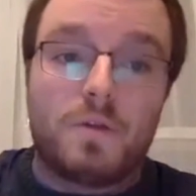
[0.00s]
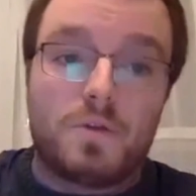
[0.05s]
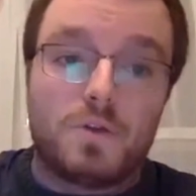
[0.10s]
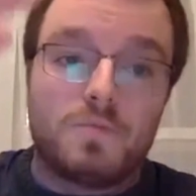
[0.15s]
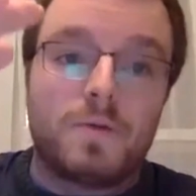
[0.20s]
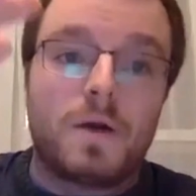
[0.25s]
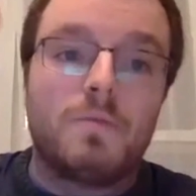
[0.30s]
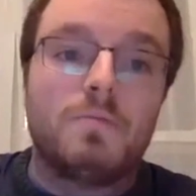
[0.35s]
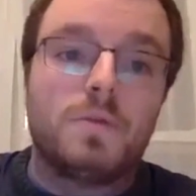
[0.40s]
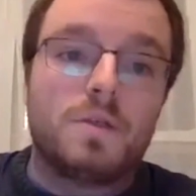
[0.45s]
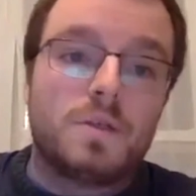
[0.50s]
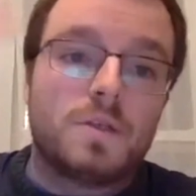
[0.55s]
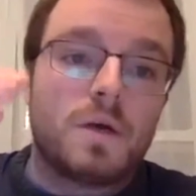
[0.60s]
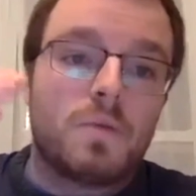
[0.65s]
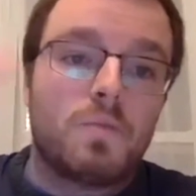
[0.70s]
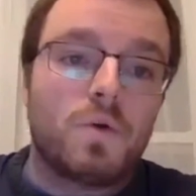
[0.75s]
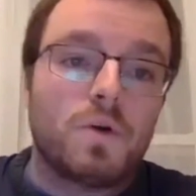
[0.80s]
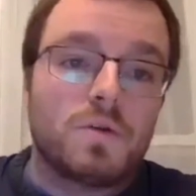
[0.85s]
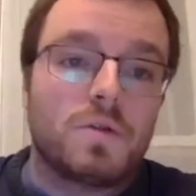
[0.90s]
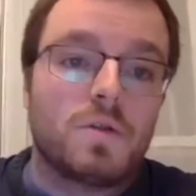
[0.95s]
There's probably
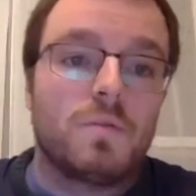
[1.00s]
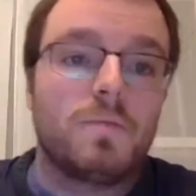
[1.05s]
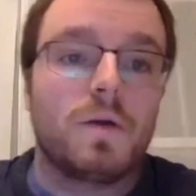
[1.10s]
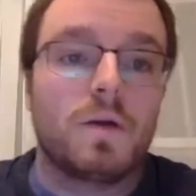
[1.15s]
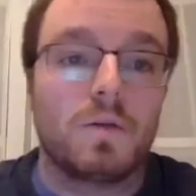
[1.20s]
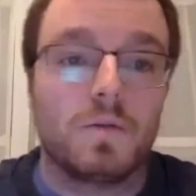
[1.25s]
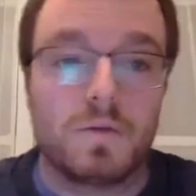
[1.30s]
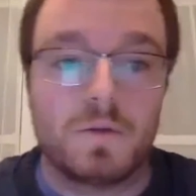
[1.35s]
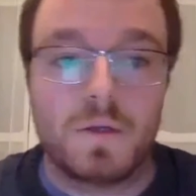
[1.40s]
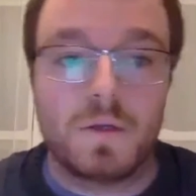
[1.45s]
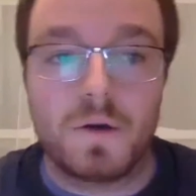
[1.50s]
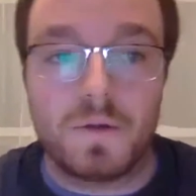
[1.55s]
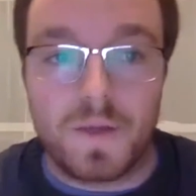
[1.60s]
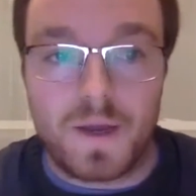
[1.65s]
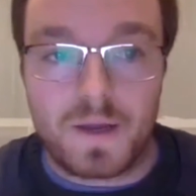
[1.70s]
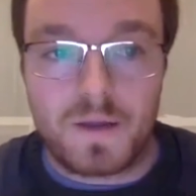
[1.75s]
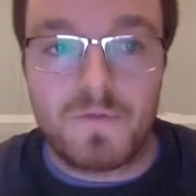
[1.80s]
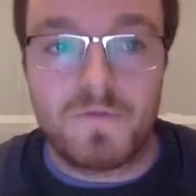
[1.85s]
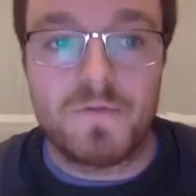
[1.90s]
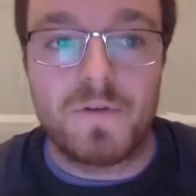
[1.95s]
somewhere in the middle, and
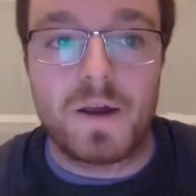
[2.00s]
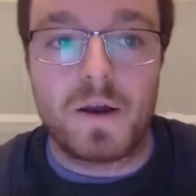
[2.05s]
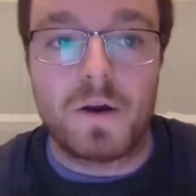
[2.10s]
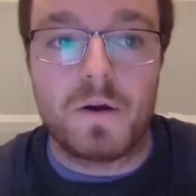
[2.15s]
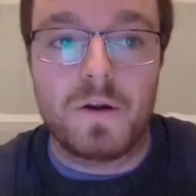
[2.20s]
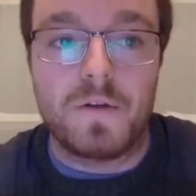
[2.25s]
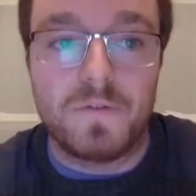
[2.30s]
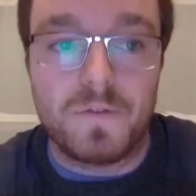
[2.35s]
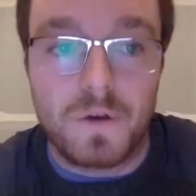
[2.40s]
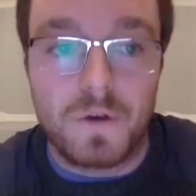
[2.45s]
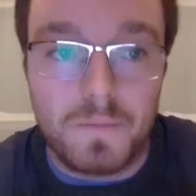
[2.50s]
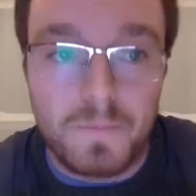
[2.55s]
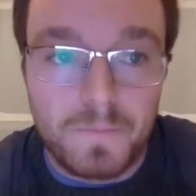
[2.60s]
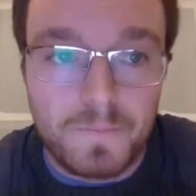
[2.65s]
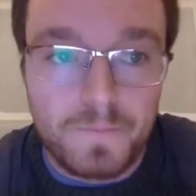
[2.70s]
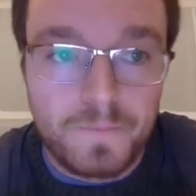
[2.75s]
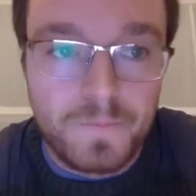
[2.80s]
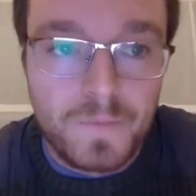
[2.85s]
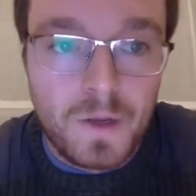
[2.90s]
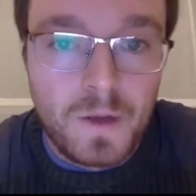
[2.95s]
that can vary
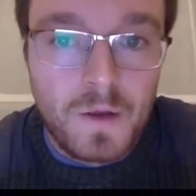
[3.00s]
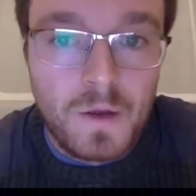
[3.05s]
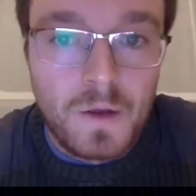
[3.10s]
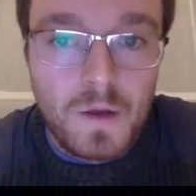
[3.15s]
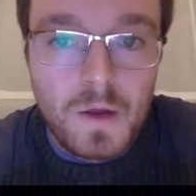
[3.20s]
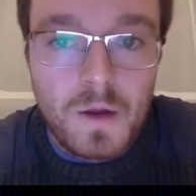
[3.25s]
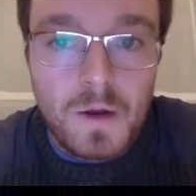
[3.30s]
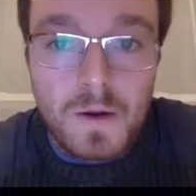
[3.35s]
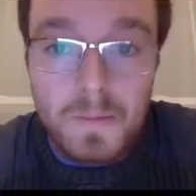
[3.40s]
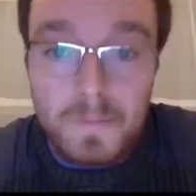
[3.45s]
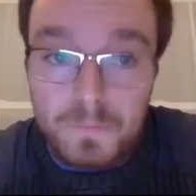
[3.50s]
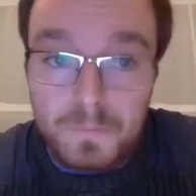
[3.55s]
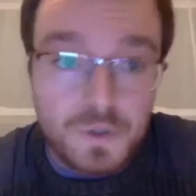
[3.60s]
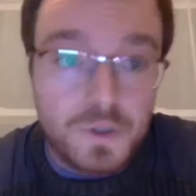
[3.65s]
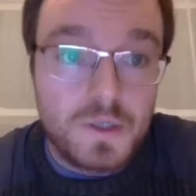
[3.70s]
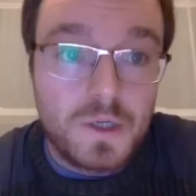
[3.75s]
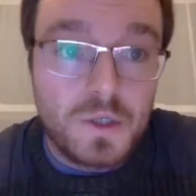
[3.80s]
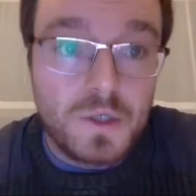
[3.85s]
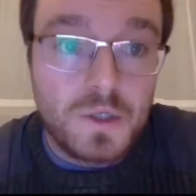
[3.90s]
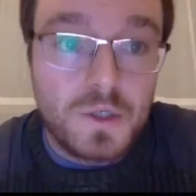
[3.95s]
from
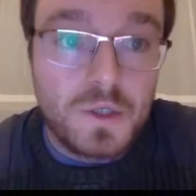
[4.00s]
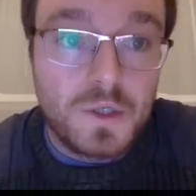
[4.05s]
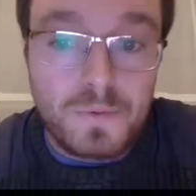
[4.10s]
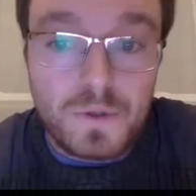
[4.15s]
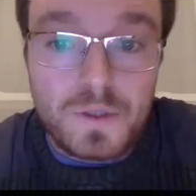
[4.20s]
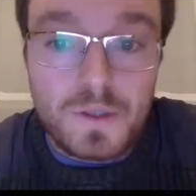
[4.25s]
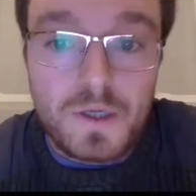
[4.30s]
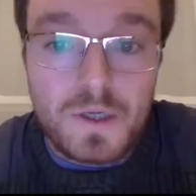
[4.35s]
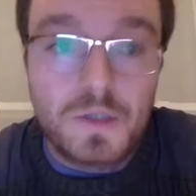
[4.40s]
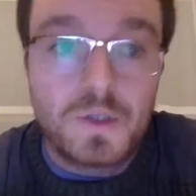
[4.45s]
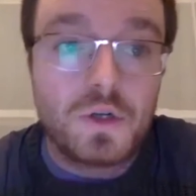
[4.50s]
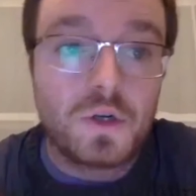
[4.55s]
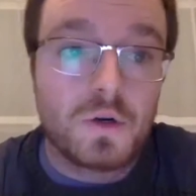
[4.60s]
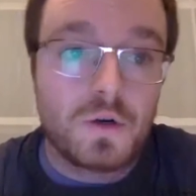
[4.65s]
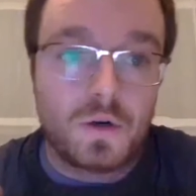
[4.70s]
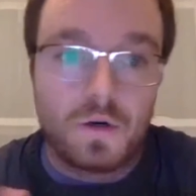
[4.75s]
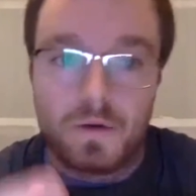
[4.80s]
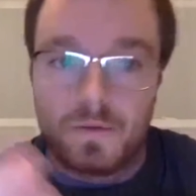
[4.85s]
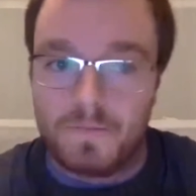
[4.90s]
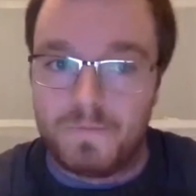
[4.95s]
procedure to
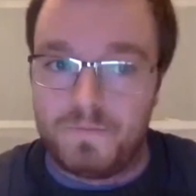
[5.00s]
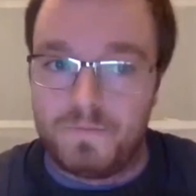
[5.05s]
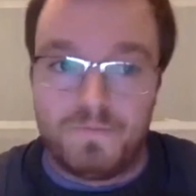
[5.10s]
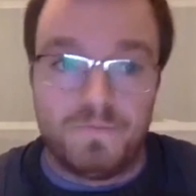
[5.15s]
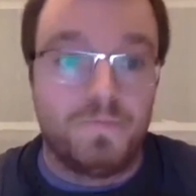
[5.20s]
procedure.